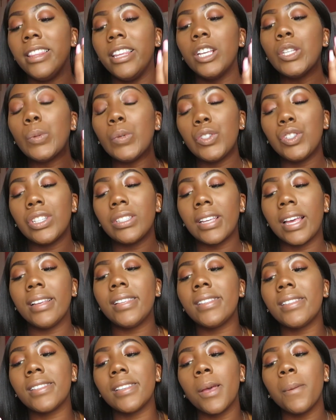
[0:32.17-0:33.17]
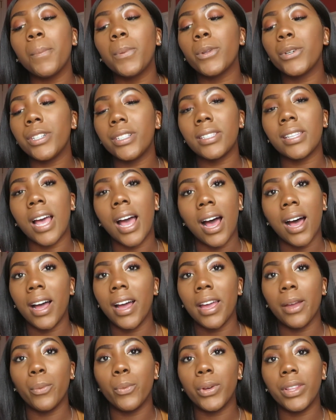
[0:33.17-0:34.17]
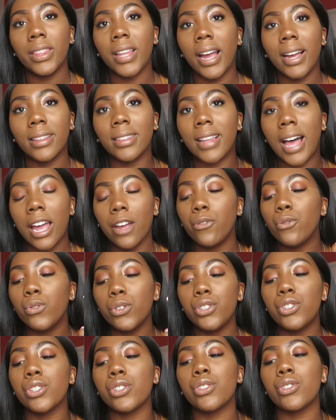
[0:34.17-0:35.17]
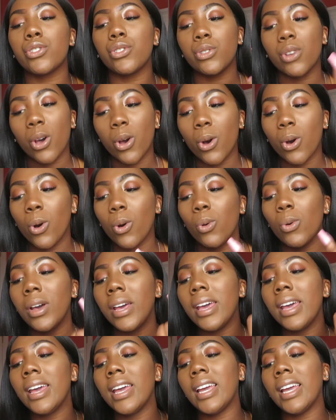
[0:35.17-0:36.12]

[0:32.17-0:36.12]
This was just a simpler time when like life was just so